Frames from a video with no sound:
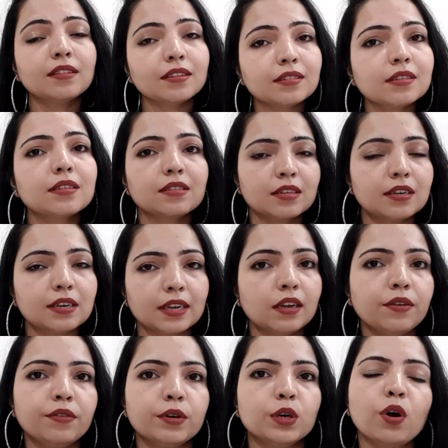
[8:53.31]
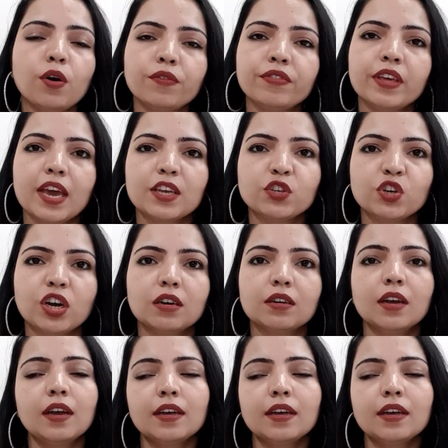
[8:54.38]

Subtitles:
This is the real work of the HR.